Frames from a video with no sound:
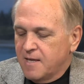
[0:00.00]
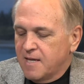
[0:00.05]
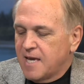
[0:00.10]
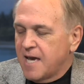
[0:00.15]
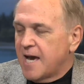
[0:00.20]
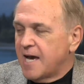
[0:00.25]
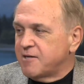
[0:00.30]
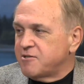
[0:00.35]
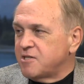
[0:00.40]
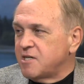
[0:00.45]

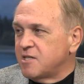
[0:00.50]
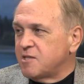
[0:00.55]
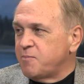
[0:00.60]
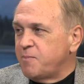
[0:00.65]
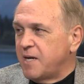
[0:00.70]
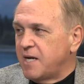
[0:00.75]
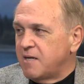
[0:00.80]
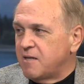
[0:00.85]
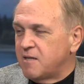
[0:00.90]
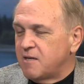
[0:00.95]
cash gets
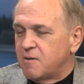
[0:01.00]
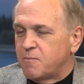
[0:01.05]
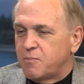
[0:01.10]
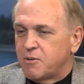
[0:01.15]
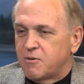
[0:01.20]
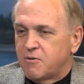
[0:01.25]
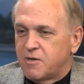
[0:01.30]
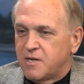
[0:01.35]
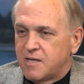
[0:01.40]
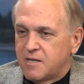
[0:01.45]
paid to the
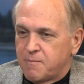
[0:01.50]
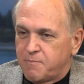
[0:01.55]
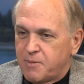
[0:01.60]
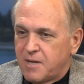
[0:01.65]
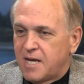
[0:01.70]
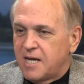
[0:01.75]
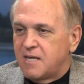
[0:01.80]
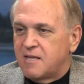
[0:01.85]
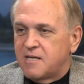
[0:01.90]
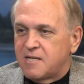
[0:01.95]
employee to
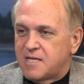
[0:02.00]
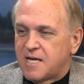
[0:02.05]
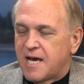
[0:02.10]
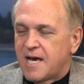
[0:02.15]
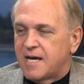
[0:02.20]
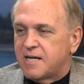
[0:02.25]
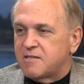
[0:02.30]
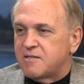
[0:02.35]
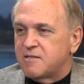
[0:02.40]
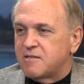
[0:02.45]
pay the
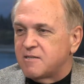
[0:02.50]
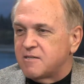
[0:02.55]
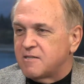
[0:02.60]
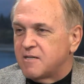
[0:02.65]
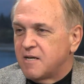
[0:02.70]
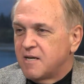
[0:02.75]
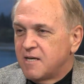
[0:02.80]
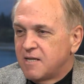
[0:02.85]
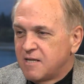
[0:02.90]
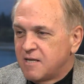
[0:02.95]

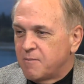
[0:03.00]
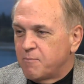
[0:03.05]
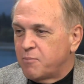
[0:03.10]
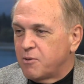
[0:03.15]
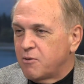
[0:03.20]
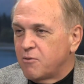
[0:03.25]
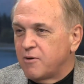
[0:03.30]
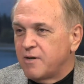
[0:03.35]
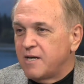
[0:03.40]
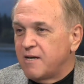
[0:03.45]
taxes the
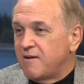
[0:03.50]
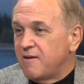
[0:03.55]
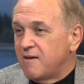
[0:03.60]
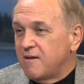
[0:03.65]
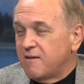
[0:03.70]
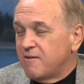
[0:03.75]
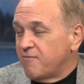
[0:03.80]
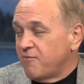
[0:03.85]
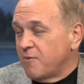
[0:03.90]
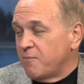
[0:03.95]

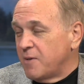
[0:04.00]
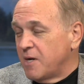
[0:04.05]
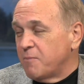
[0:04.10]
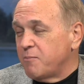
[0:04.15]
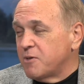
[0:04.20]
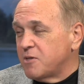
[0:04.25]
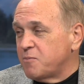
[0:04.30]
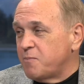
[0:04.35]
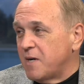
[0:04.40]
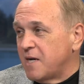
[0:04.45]
employee, from their
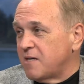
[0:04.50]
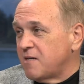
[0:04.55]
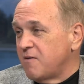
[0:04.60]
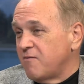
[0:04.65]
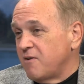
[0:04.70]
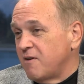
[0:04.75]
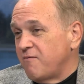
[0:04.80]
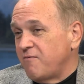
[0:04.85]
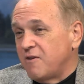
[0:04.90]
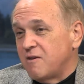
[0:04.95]

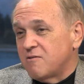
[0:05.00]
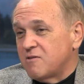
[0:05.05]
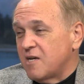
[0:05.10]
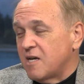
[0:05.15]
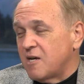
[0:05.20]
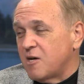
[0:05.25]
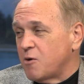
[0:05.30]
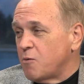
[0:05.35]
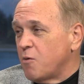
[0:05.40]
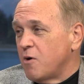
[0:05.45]
perspective, it feels
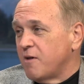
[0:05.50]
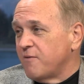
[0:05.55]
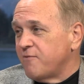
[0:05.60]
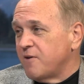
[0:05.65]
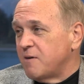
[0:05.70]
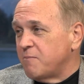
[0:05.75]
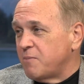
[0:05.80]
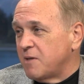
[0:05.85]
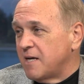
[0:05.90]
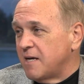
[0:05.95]
like a
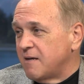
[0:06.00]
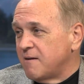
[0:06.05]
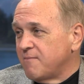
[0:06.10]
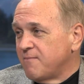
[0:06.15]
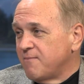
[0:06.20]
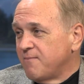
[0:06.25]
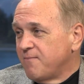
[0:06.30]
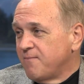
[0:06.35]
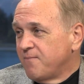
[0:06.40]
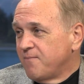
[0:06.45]
qualified plan.
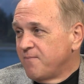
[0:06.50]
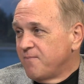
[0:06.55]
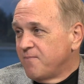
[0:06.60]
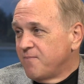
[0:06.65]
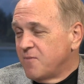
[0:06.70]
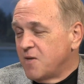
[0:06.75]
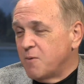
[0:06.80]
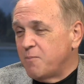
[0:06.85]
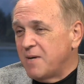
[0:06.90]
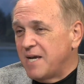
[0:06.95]
Mm
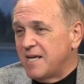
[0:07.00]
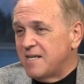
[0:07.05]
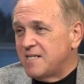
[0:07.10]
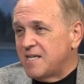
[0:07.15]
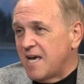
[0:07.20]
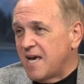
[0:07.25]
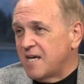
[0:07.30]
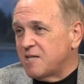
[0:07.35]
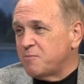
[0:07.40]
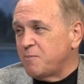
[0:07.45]
-hmm. They're paying
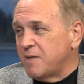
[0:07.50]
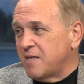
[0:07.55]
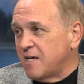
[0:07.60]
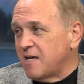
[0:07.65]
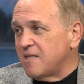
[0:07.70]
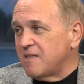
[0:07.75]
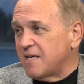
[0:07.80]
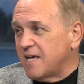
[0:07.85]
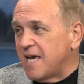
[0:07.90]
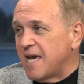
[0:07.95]
tax, but they
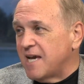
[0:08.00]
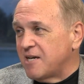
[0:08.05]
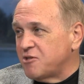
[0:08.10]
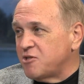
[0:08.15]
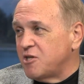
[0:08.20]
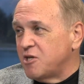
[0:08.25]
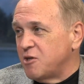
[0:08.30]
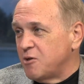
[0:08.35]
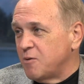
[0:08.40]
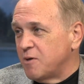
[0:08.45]
get the
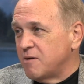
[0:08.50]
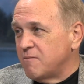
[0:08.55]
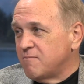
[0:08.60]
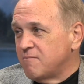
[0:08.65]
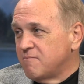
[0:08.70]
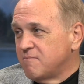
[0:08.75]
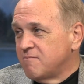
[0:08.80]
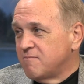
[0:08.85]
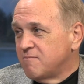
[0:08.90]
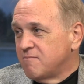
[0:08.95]
cash to do it.
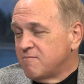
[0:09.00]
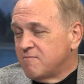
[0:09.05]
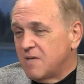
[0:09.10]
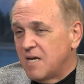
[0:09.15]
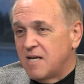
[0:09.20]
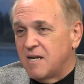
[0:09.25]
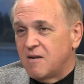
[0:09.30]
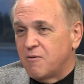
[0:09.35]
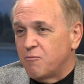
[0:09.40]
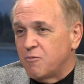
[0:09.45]
Mm
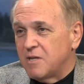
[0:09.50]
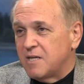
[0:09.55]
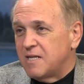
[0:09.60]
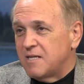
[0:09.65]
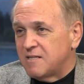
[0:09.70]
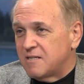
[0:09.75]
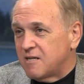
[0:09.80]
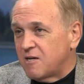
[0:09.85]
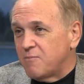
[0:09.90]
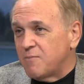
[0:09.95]
-hmm. And it
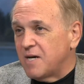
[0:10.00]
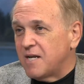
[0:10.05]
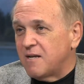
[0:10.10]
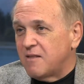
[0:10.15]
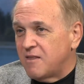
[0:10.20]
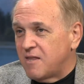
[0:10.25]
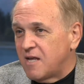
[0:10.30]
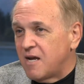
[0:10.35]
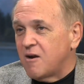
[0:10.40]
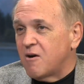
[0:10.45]
really doesn't come out
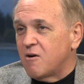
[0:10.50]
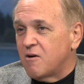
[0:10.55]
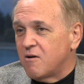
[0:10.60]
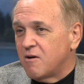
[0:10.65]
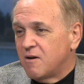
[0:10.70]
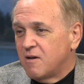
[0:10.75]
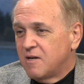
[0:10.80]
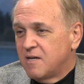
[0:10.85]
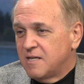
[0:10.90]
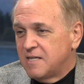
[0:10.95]
of their
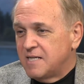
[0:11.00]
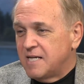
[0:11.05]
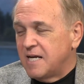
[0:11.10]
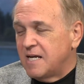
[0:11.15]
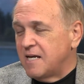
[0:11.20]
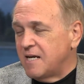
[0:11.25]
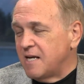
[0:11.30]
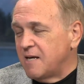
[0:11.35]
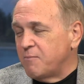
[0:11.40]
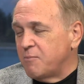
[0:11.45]

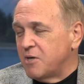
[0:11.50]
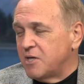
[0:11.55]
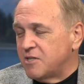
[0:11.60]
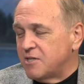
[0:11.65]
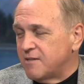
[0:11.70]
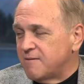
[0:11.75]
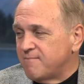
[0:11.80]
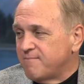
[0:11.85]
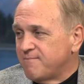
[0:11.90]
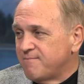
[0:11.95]
day to day
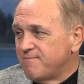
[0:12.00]
budget.